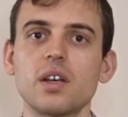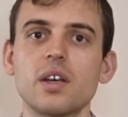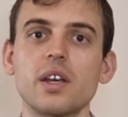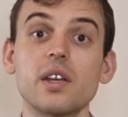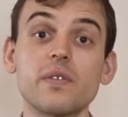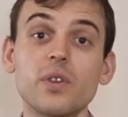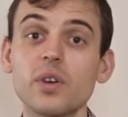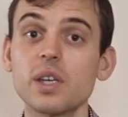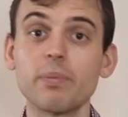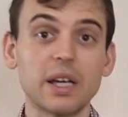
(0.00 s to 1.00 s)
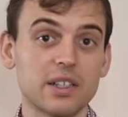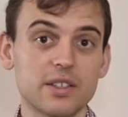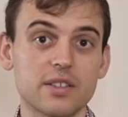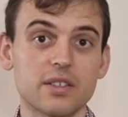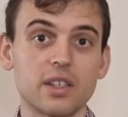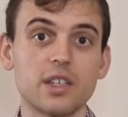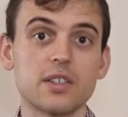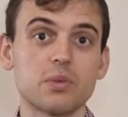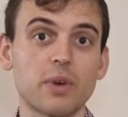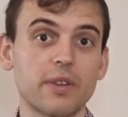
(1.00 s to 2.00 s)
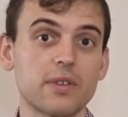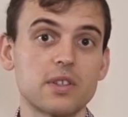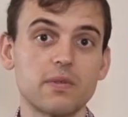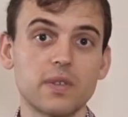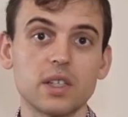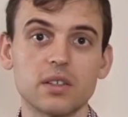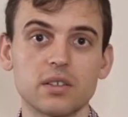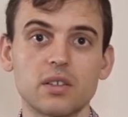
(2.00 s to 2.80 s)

If the imbalance is rather severe,